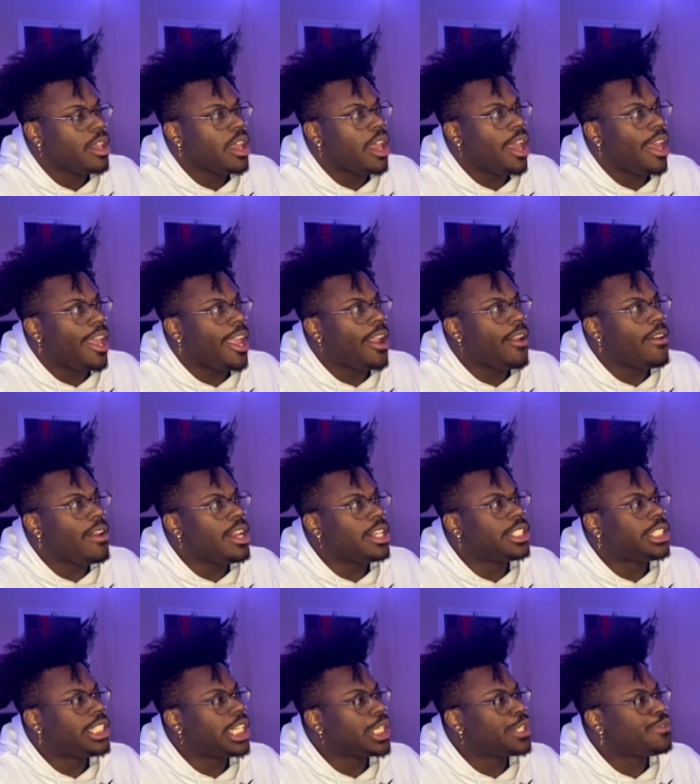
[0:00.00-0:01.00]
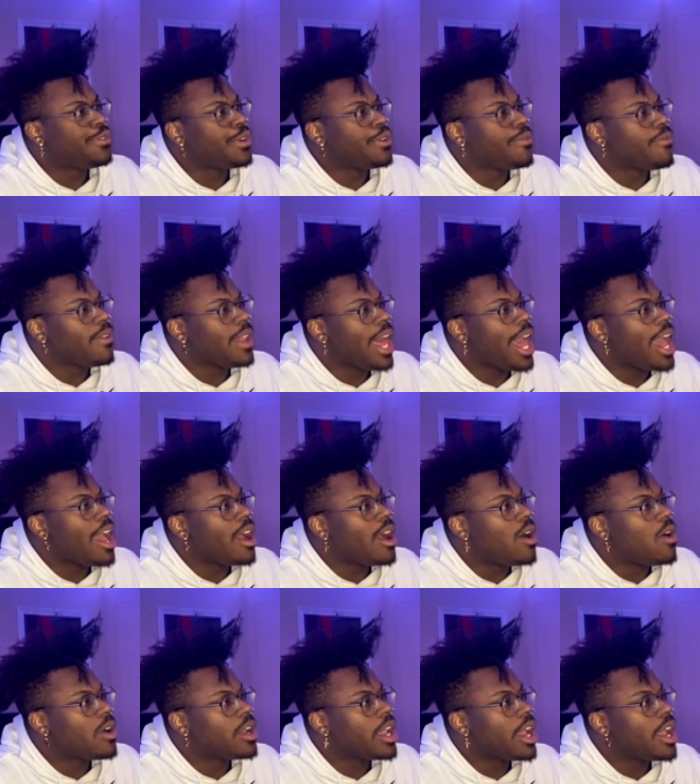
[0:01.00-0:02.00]
Eren is six foot flat.
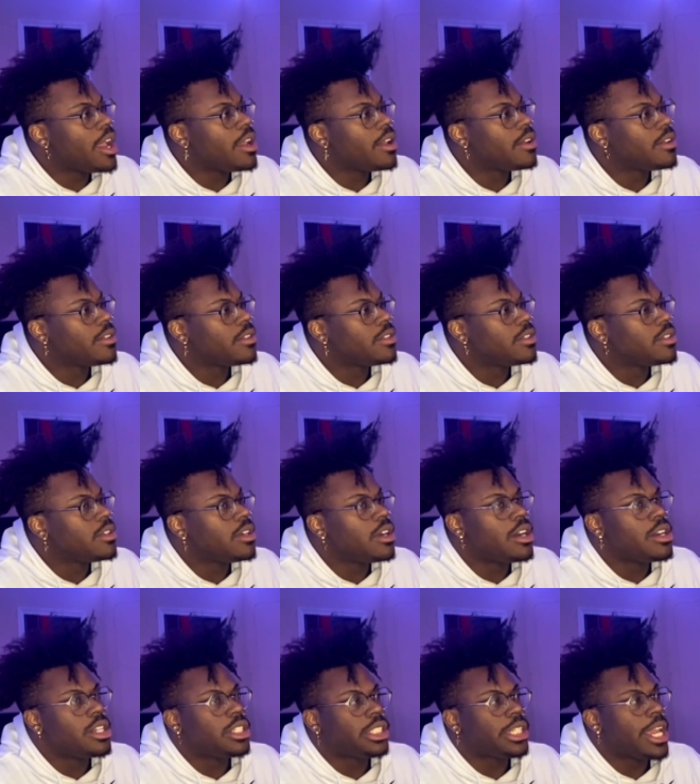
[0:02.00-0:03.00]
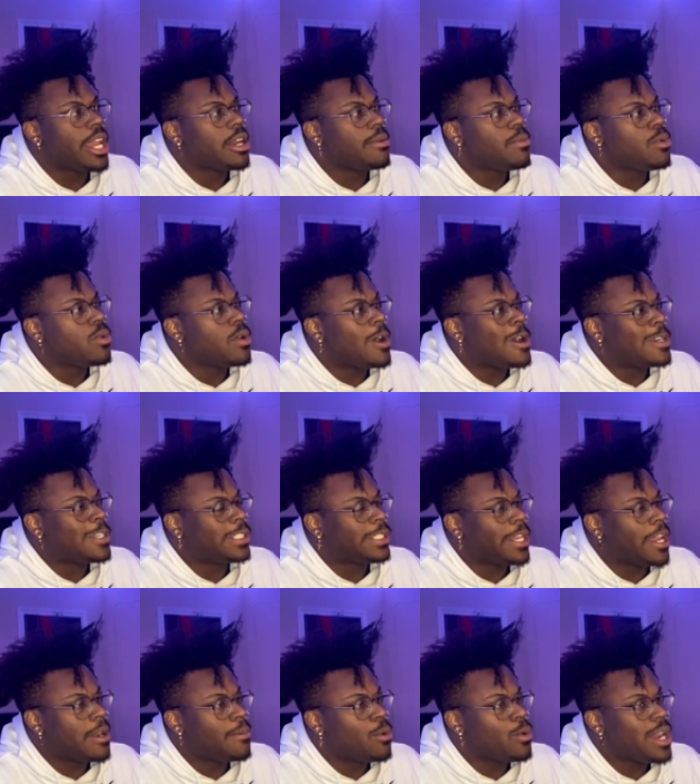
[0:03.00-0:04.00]
Okay. Understandable.
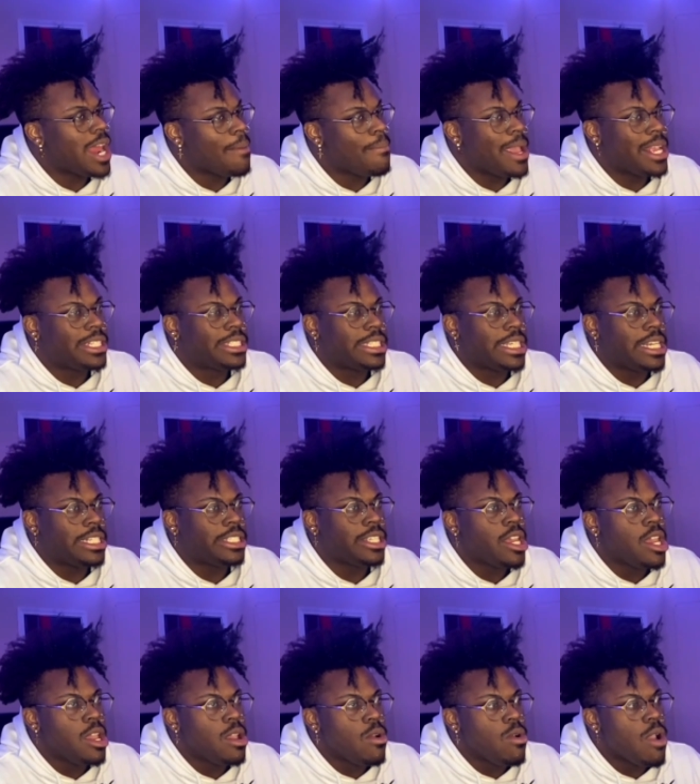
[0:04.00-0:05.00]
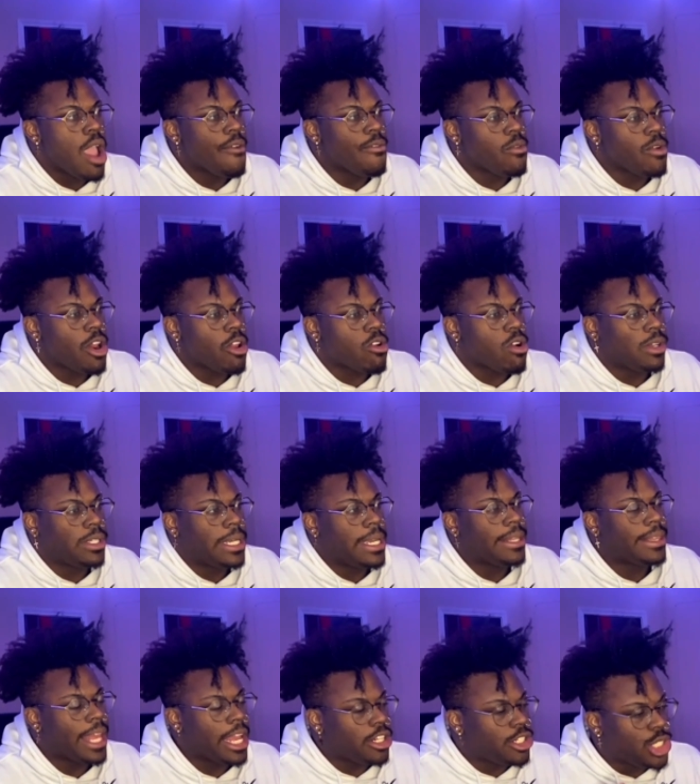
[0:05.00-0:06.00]
Understandable. That makes sense. They haven't ran across
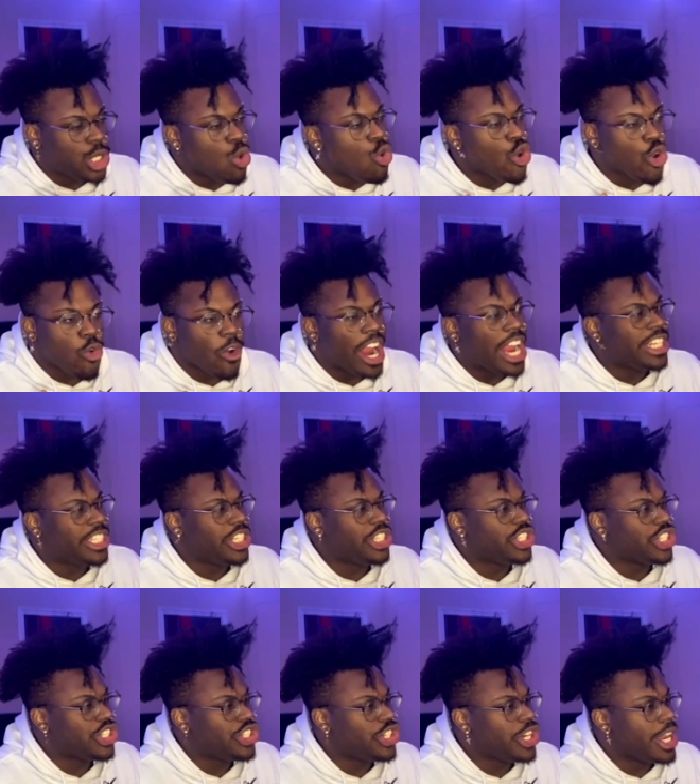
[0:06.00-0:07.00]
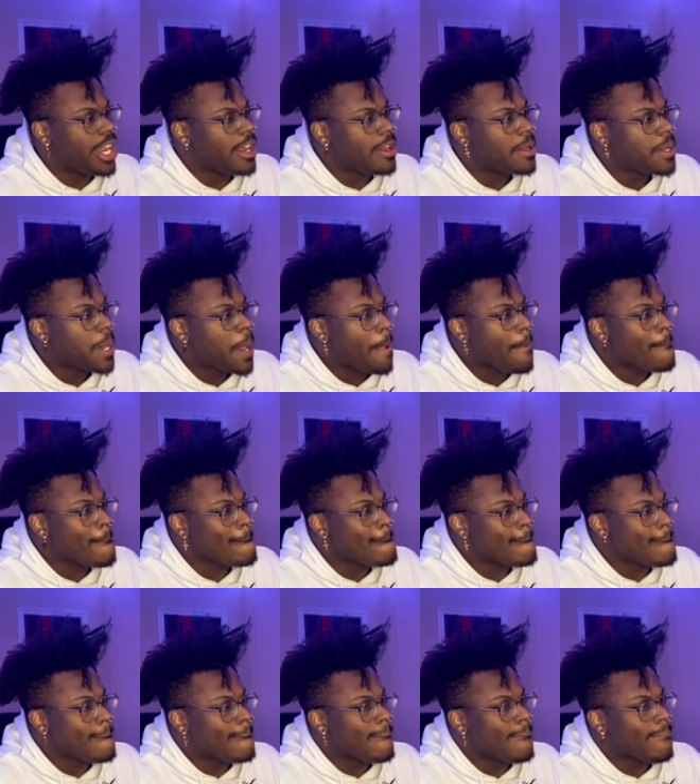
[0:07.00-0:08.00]
anything too crazy just yet.
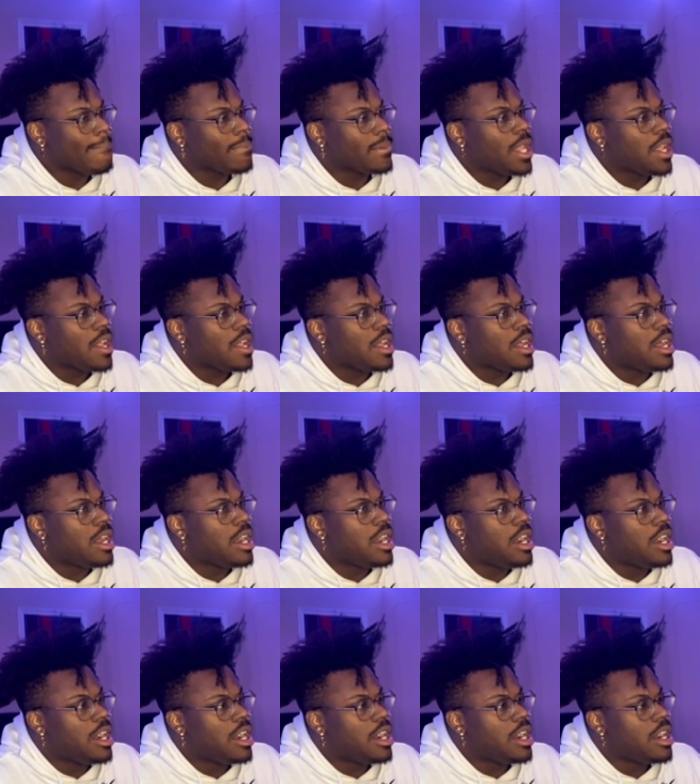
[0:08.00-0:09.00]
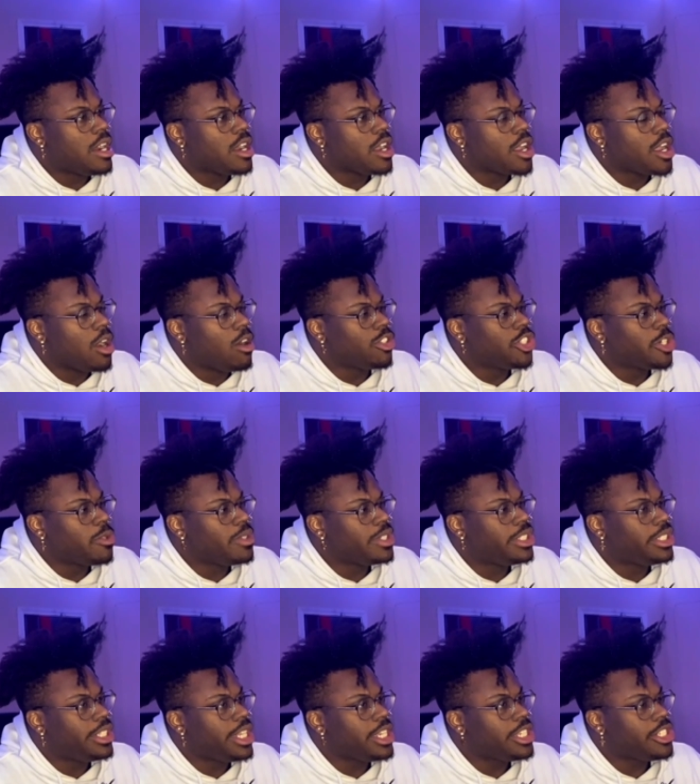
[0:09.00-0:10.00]
Uh, Gojo is
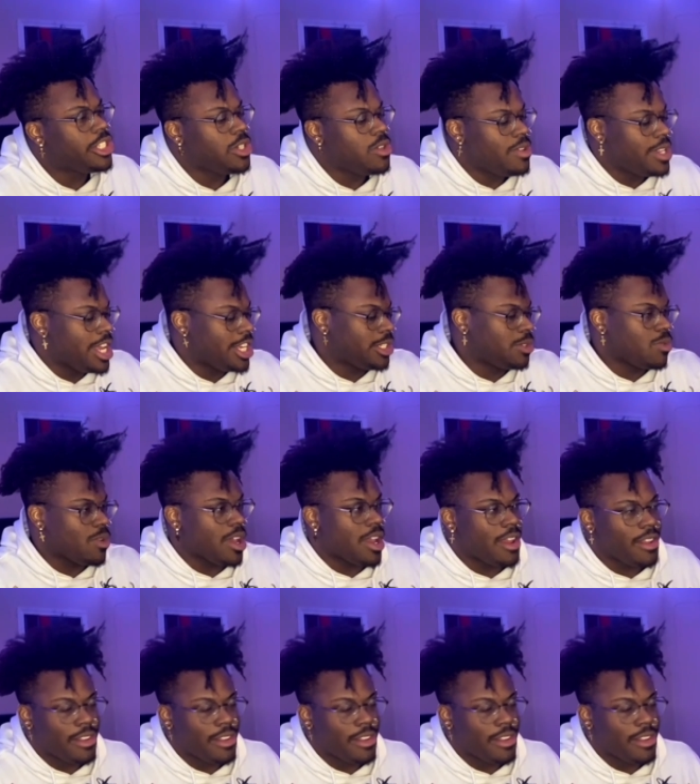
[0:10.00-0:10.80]
six two. That's why.